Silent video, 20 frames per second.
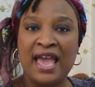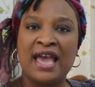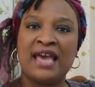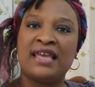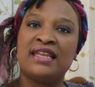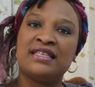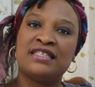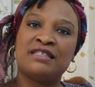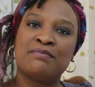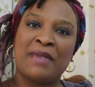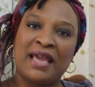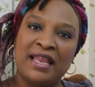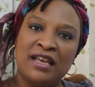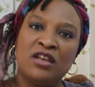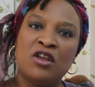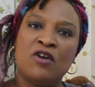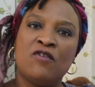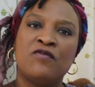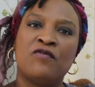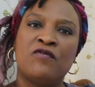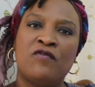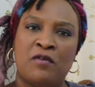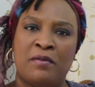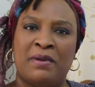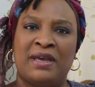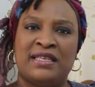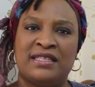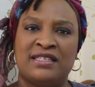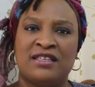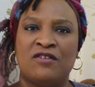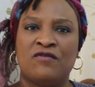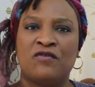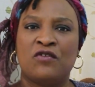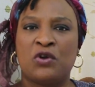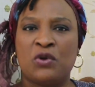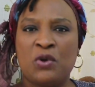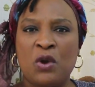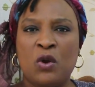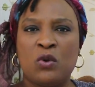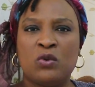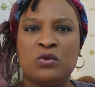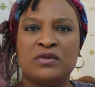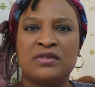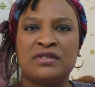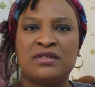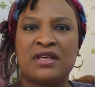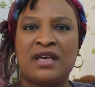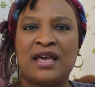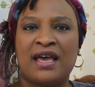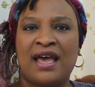and as my love for myself grows,